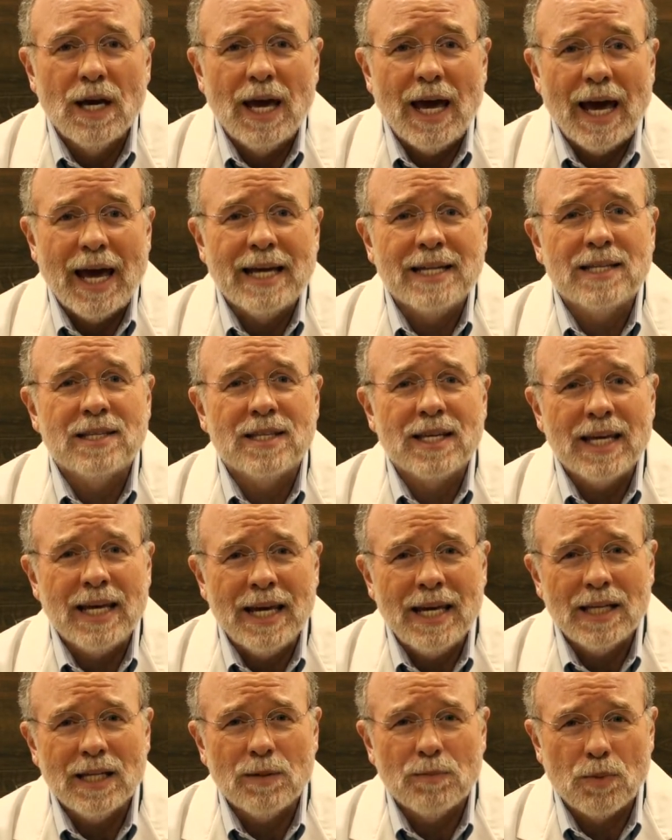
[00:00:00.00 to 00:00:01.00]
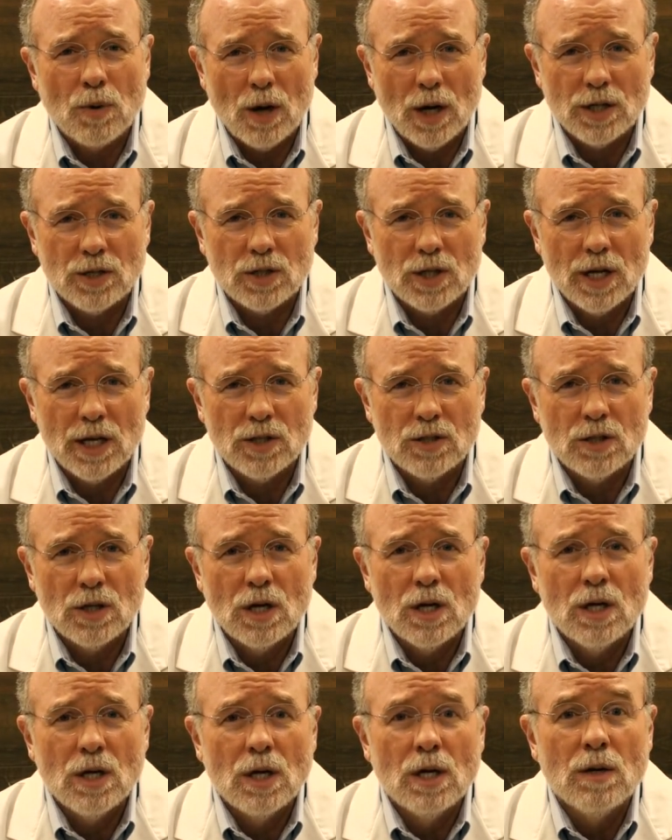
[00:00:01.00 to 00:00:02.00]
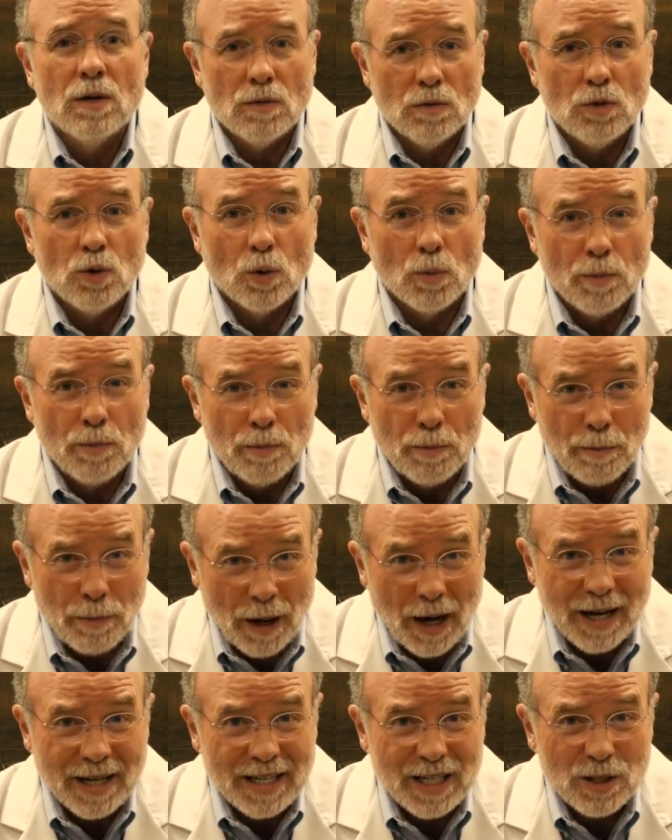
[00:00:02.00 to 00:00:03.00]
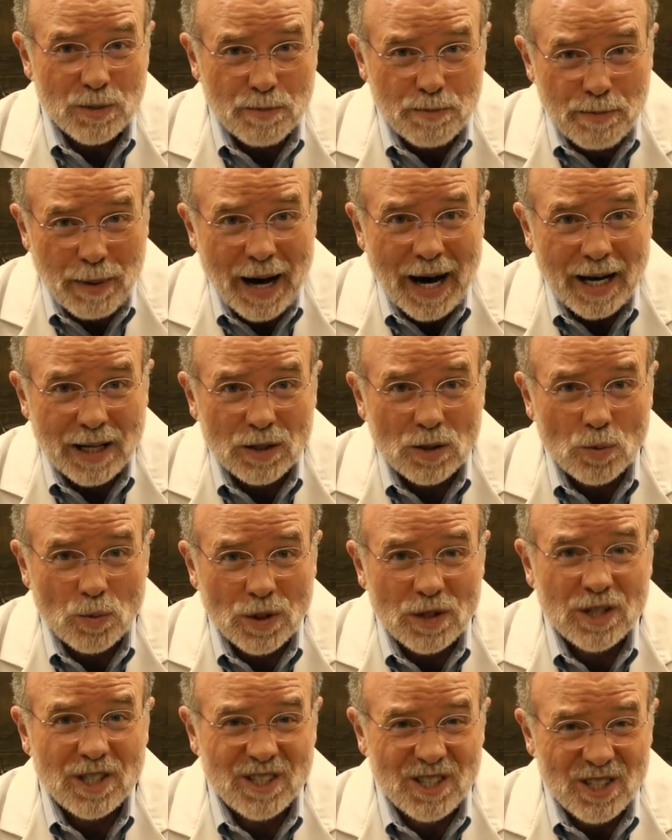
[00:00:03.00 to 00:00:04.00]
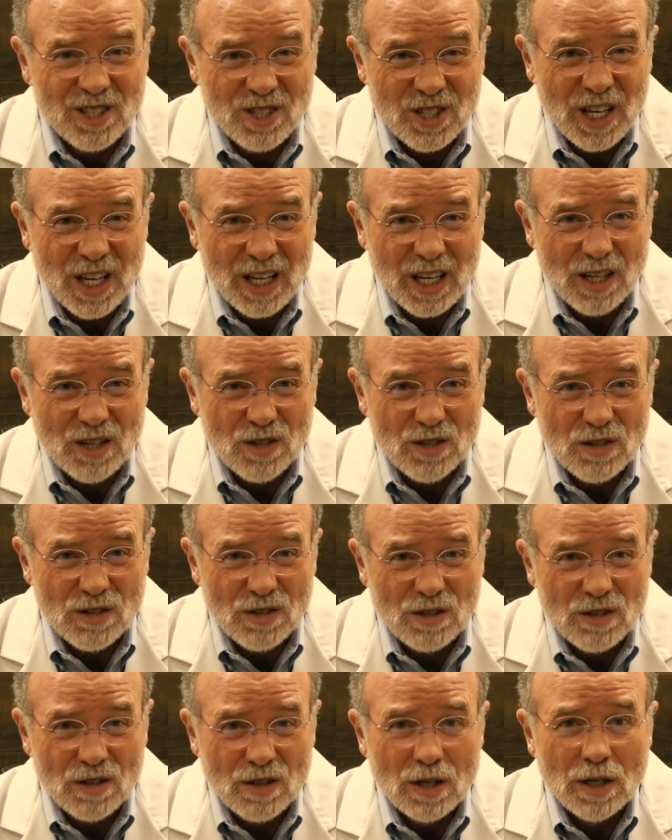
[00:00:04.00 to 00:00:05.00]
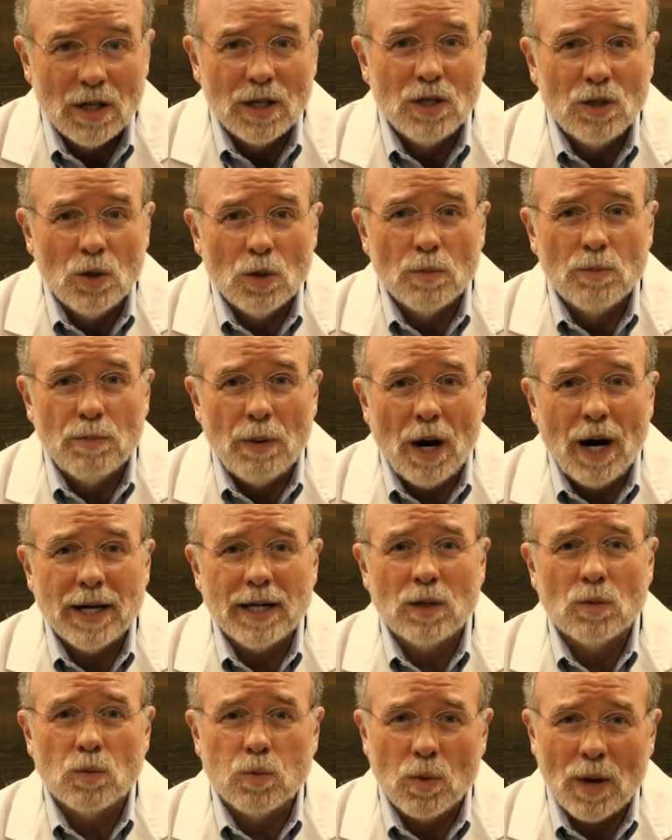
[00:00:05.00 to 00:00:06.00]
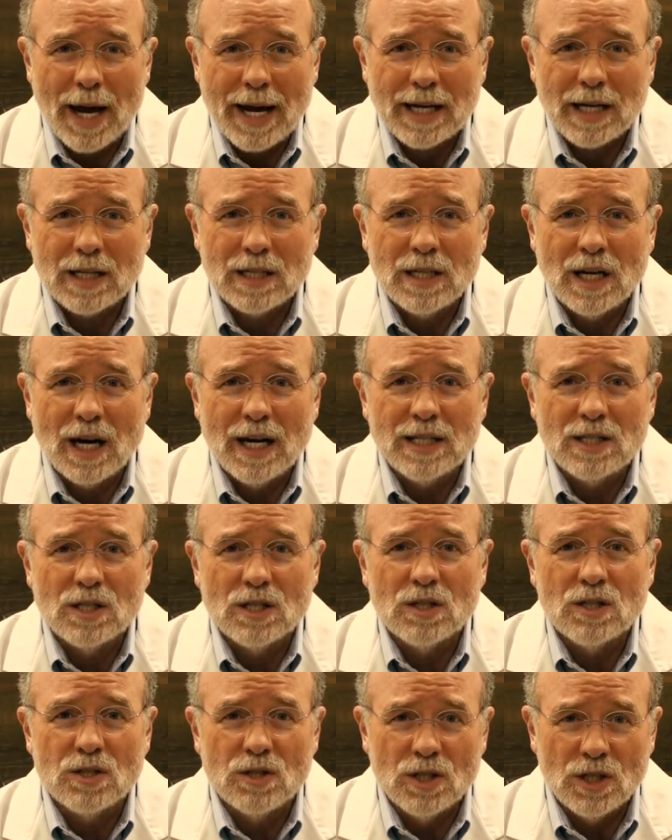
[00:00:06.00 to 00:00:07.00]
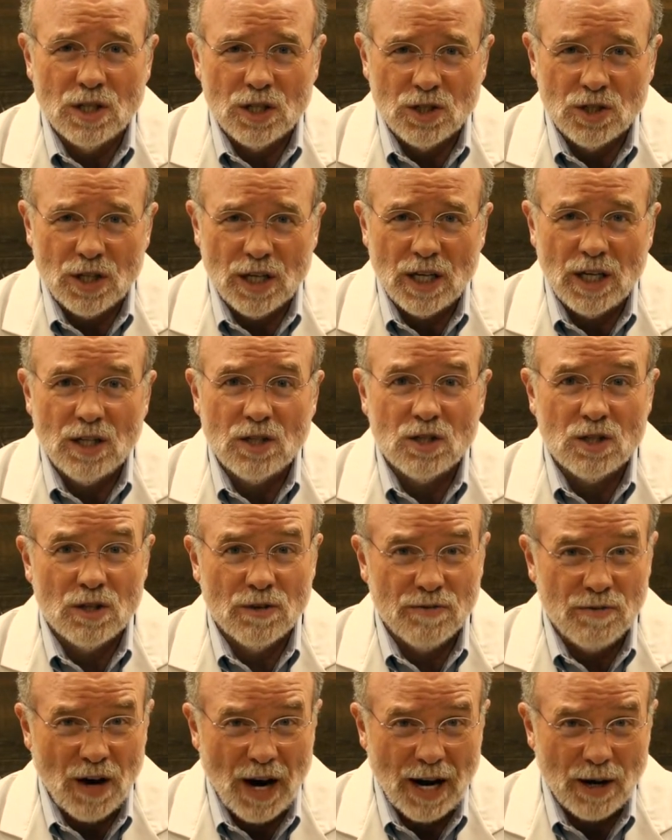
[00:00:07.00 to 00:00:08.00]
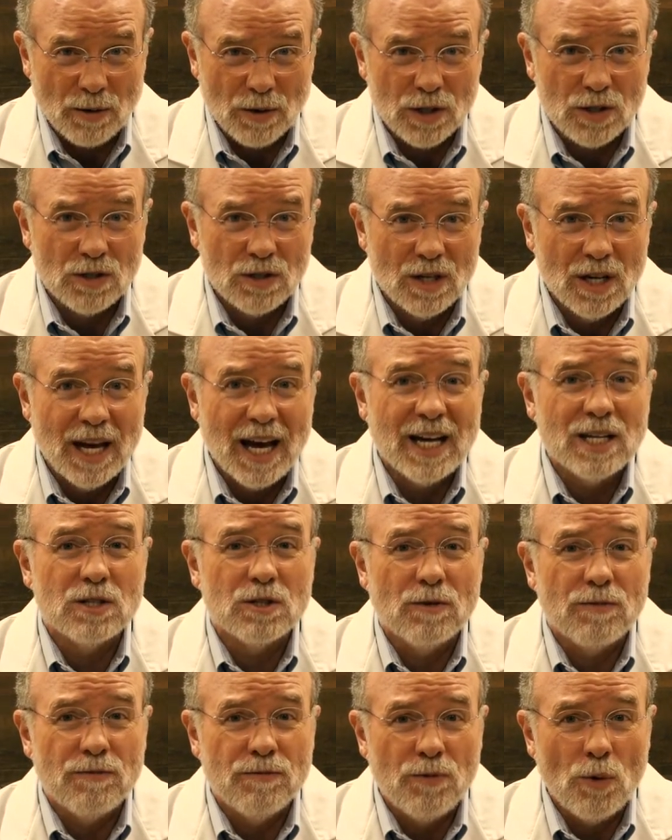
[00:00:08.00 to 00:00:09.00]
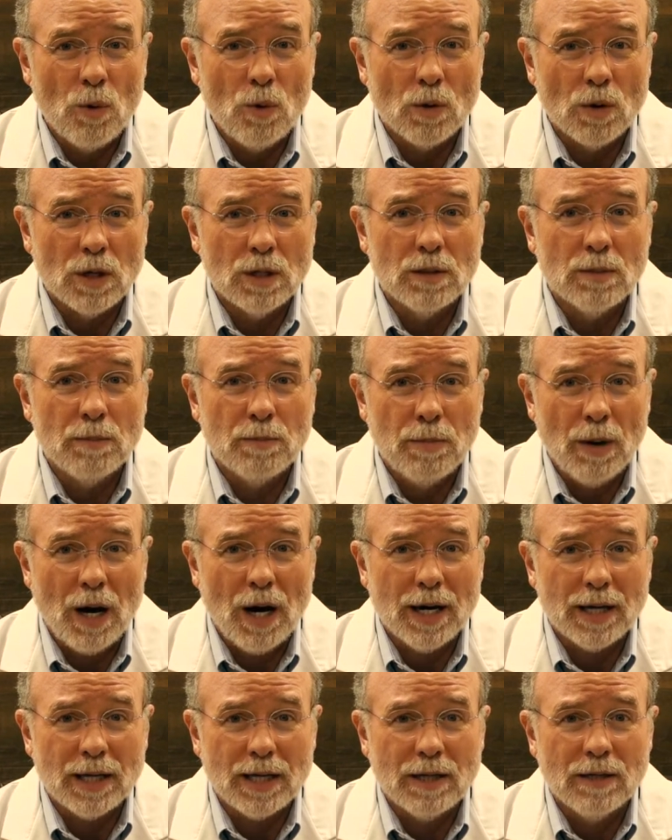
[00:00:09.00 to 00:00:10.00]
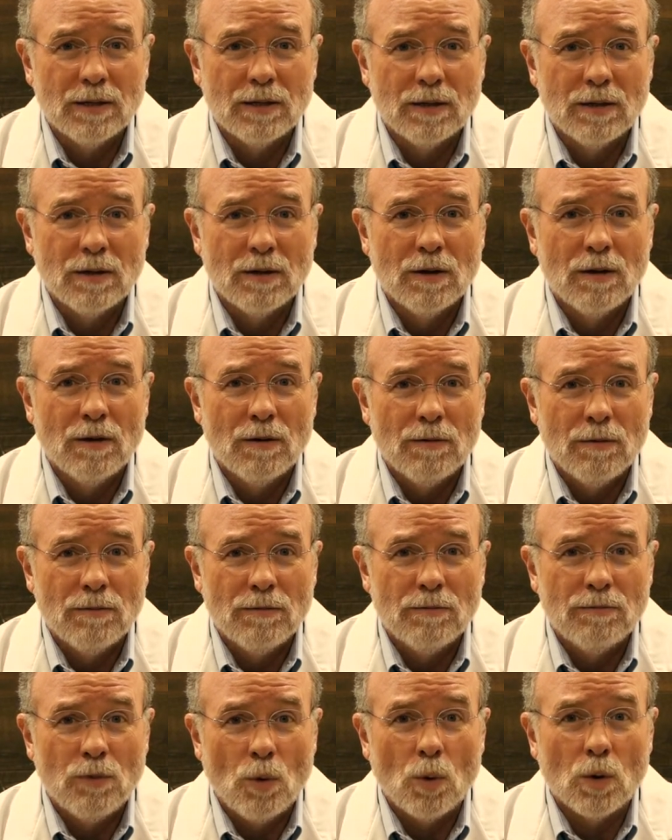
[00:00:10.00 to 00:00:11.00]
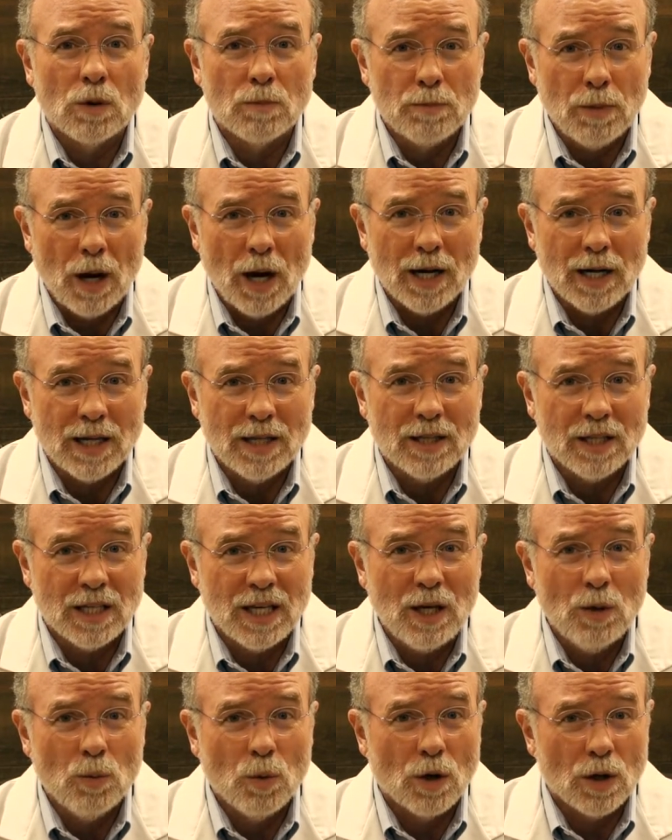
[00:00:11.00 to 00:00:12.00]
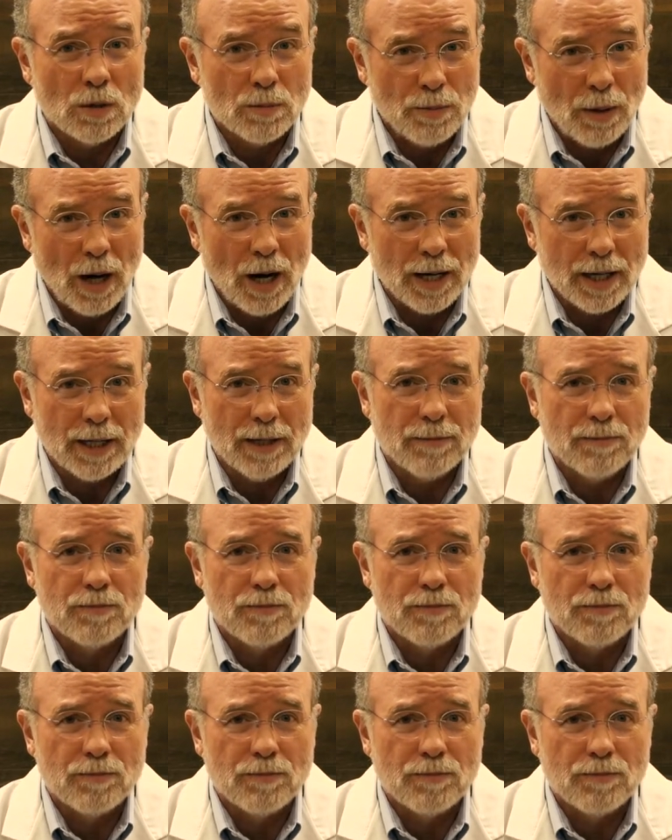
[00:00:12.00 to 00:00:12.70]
and in the healing process, your body's battle with the disease, your body recognizes the disease, the virus, as a foreign body. Foreign body, the key word body.